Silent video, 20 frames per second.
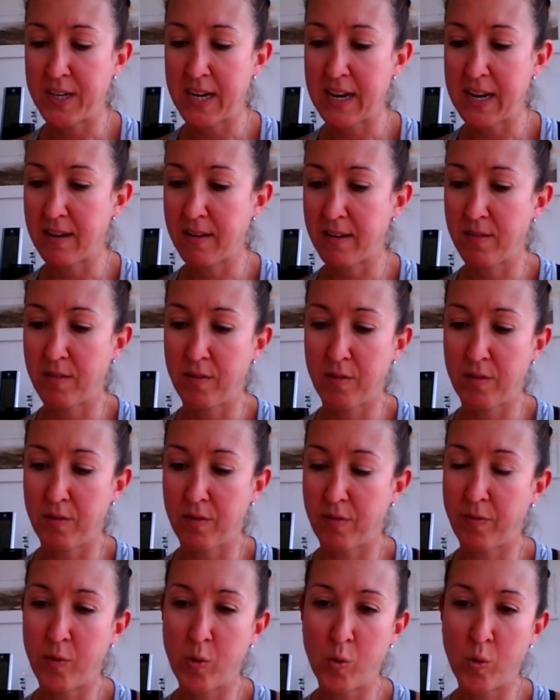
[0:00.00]
take
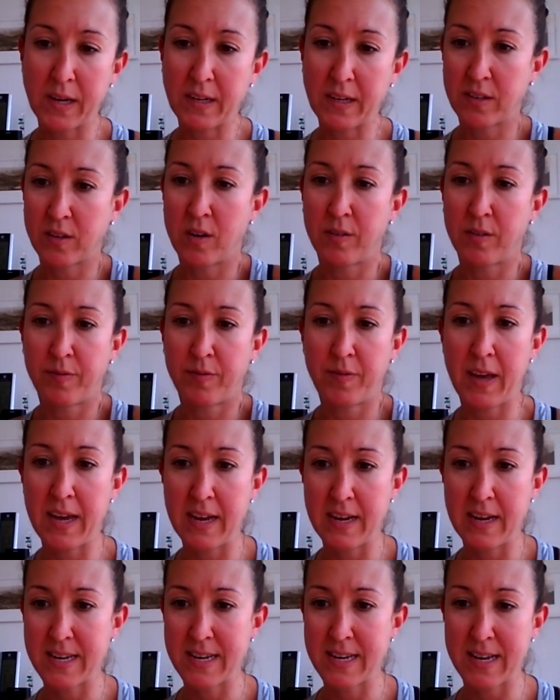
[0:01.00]
4 weeks off,
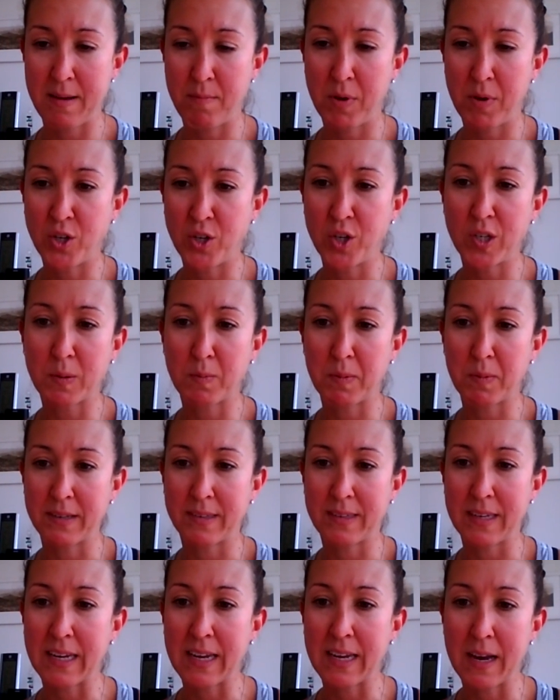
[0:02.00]
and my Juice
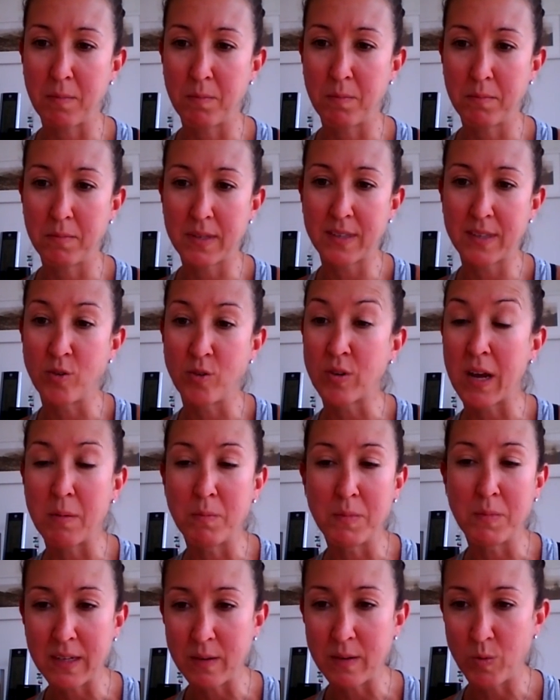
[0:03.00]
Plus income still
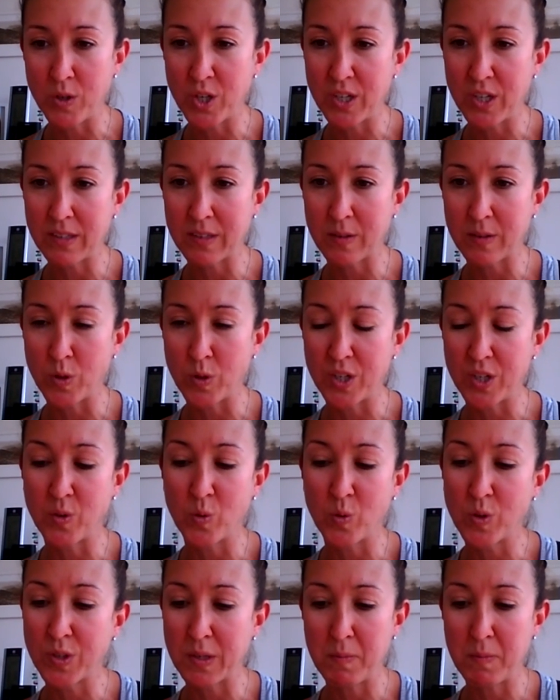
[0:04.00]
comes in, which is
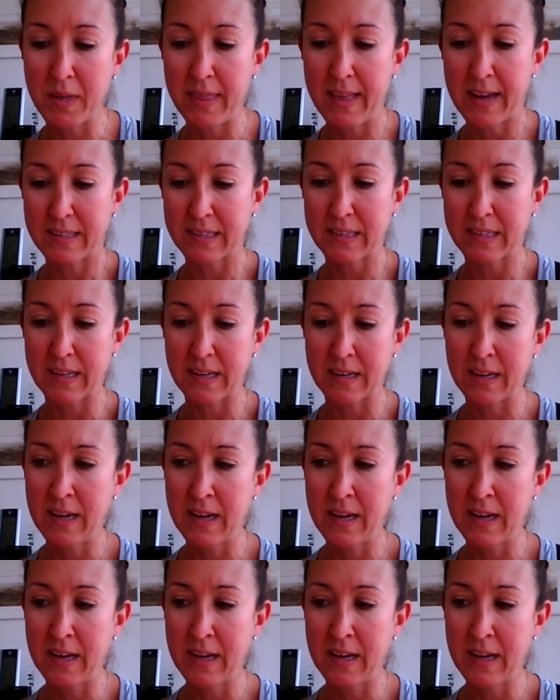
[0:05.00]
awesome. And that's